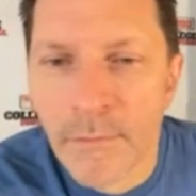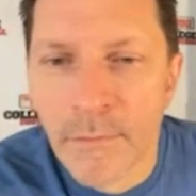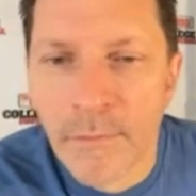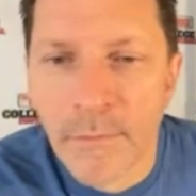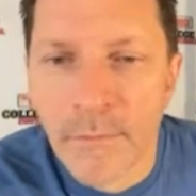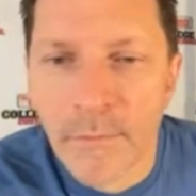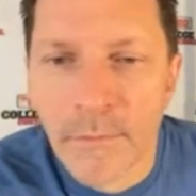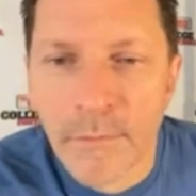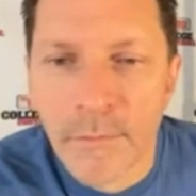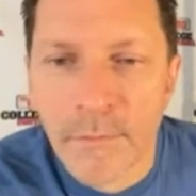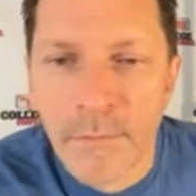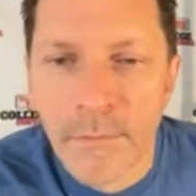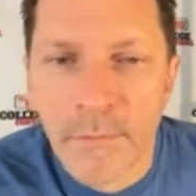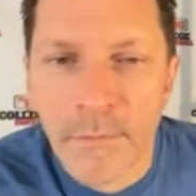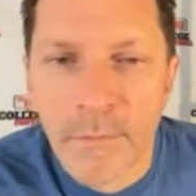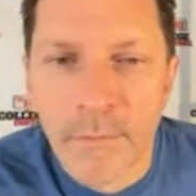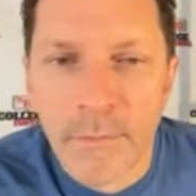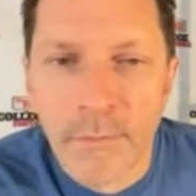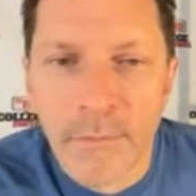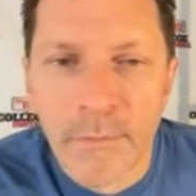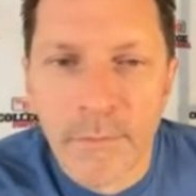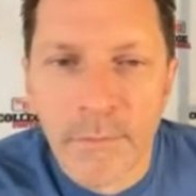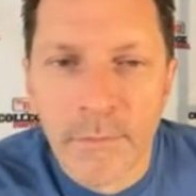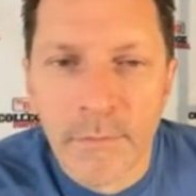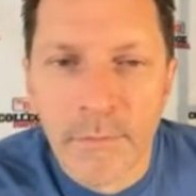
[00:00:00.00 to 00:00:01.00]

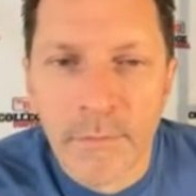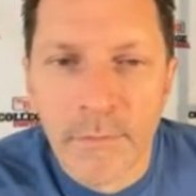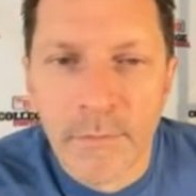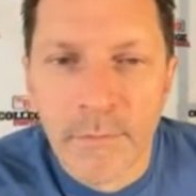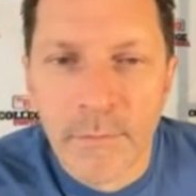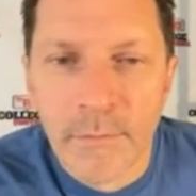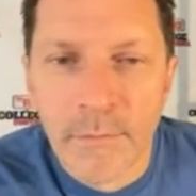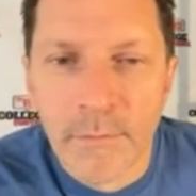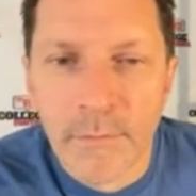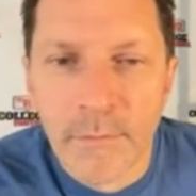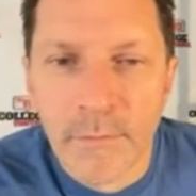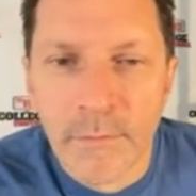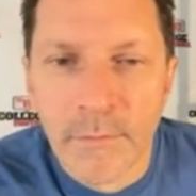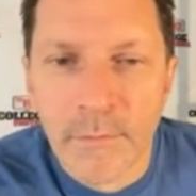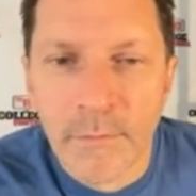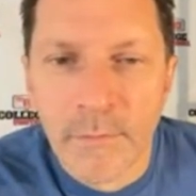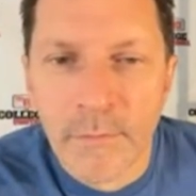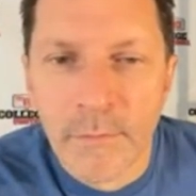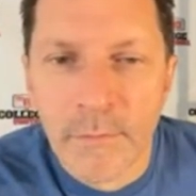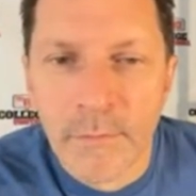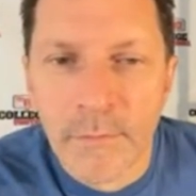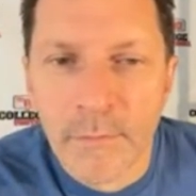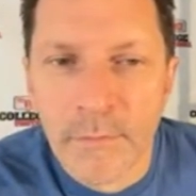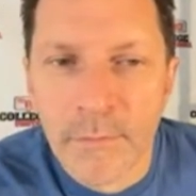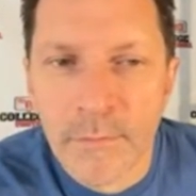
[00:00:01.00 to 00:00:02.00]

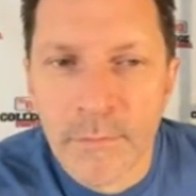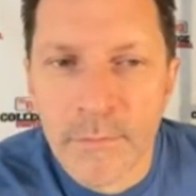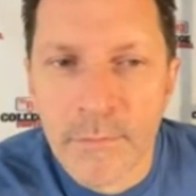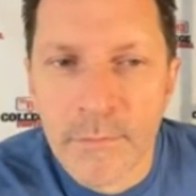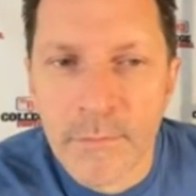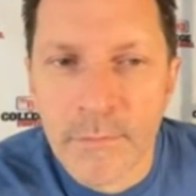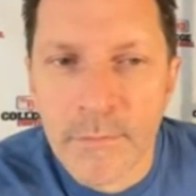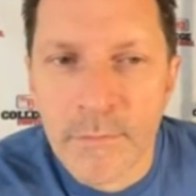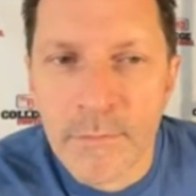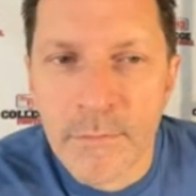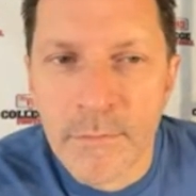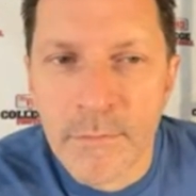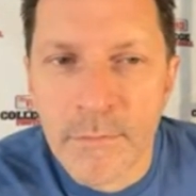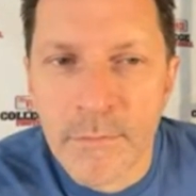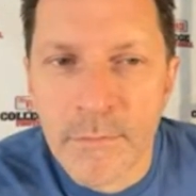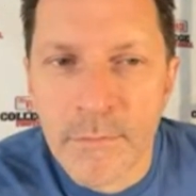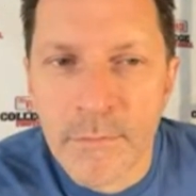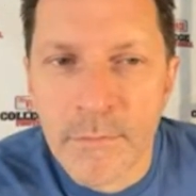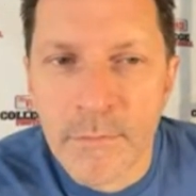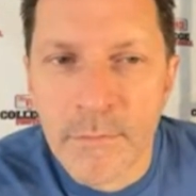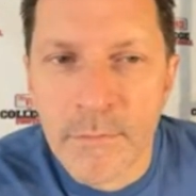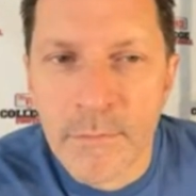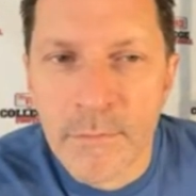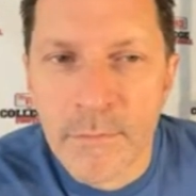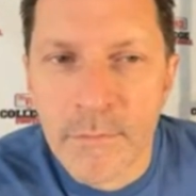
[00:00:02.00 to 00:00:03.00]

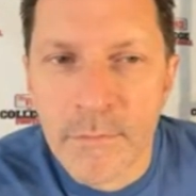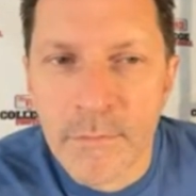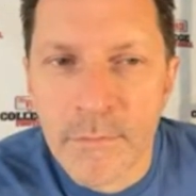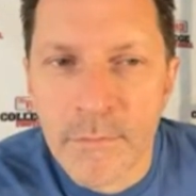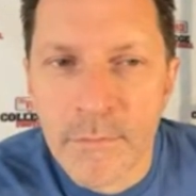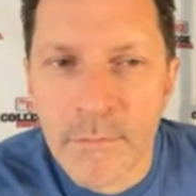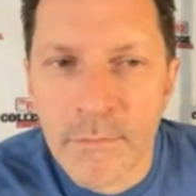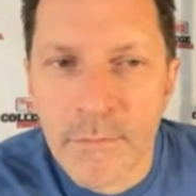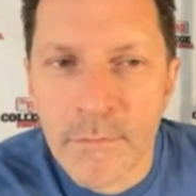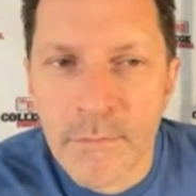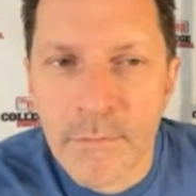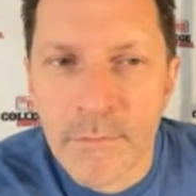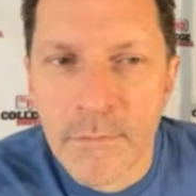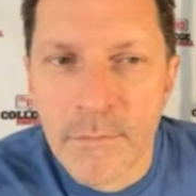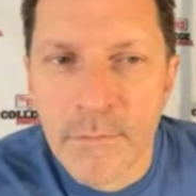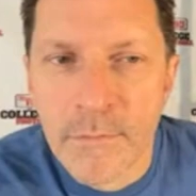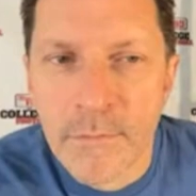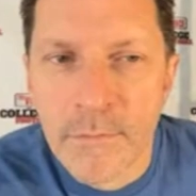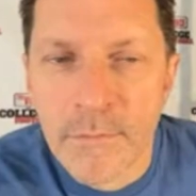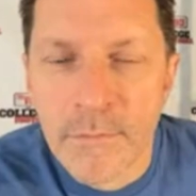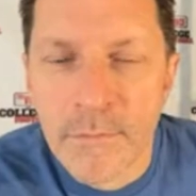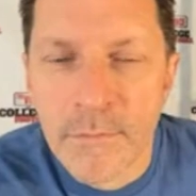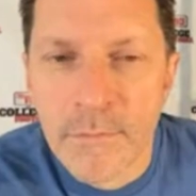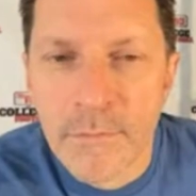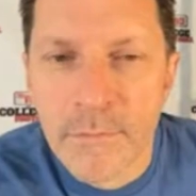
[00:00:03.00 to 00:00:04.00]

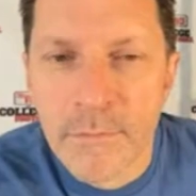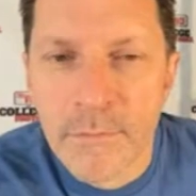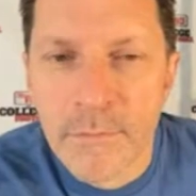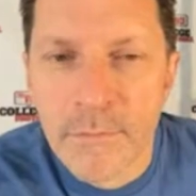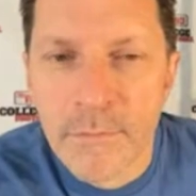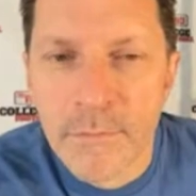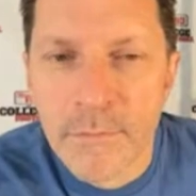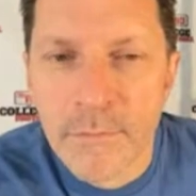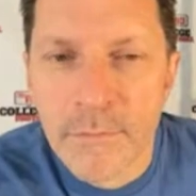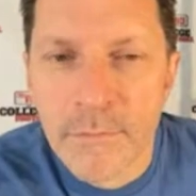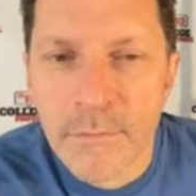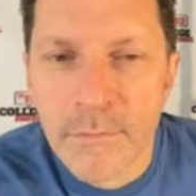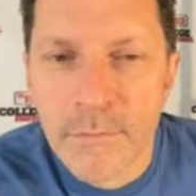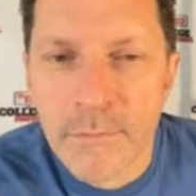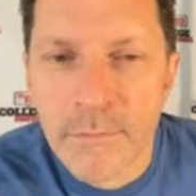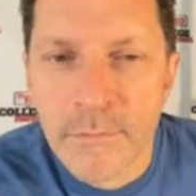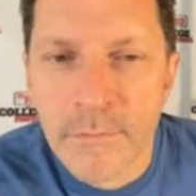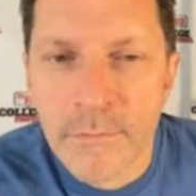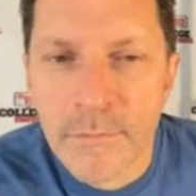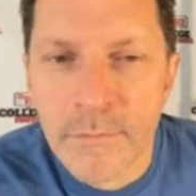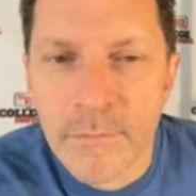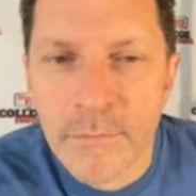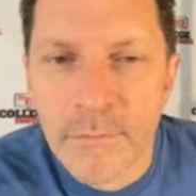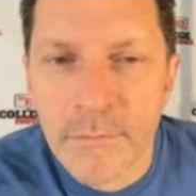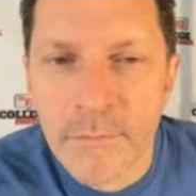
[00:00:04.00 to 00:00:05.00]

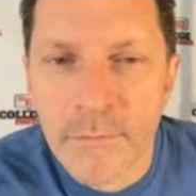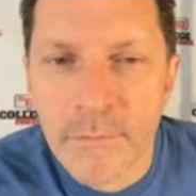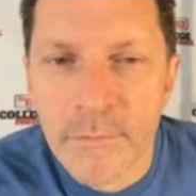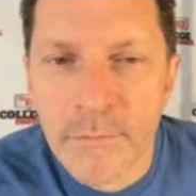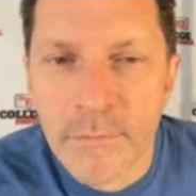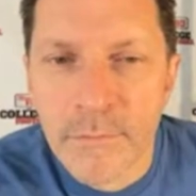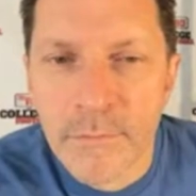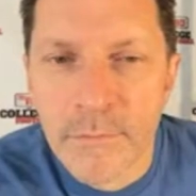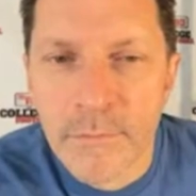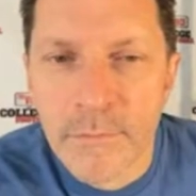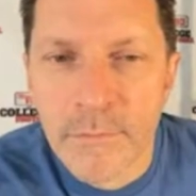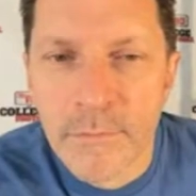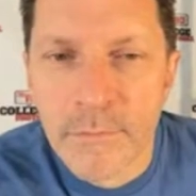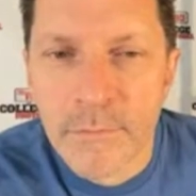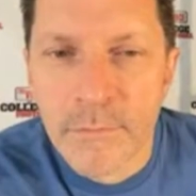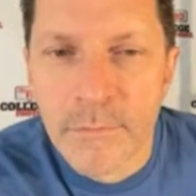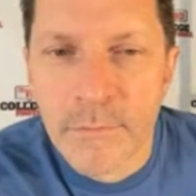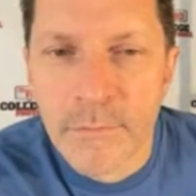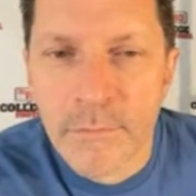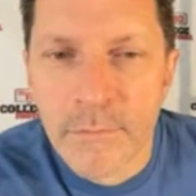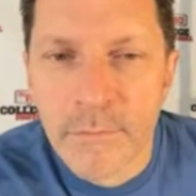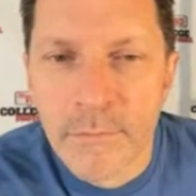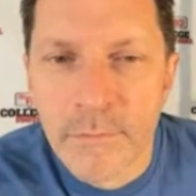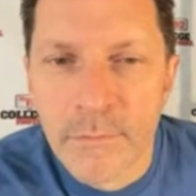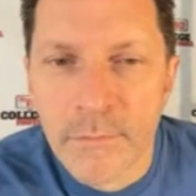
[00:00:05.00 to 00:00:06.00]

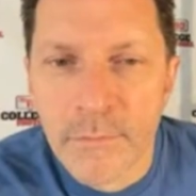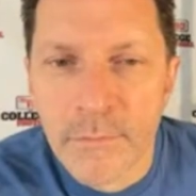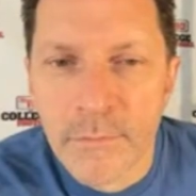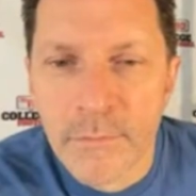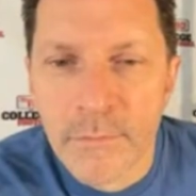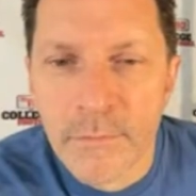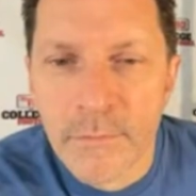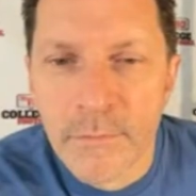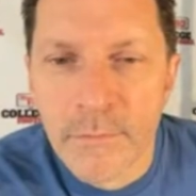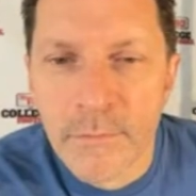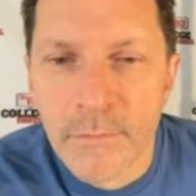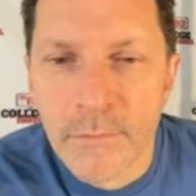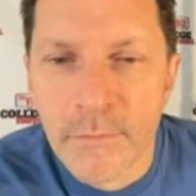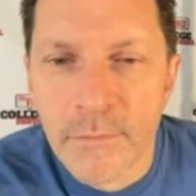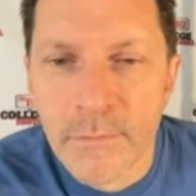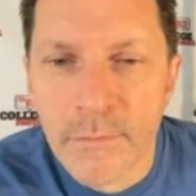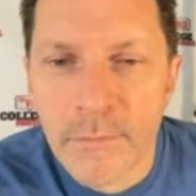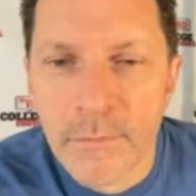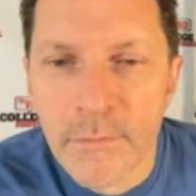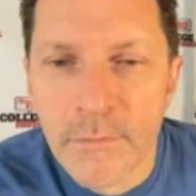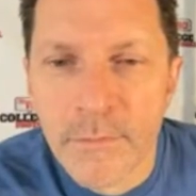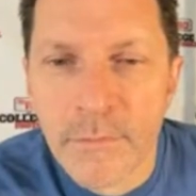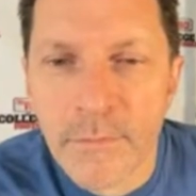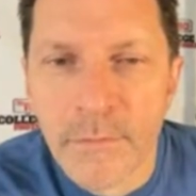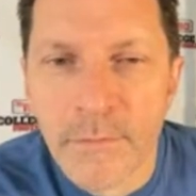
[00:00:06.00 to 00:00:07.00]

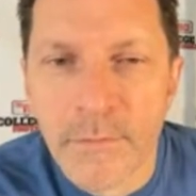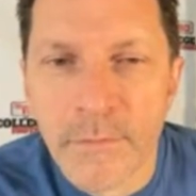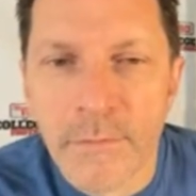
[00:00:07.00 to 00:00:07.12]
The person shown says nothing.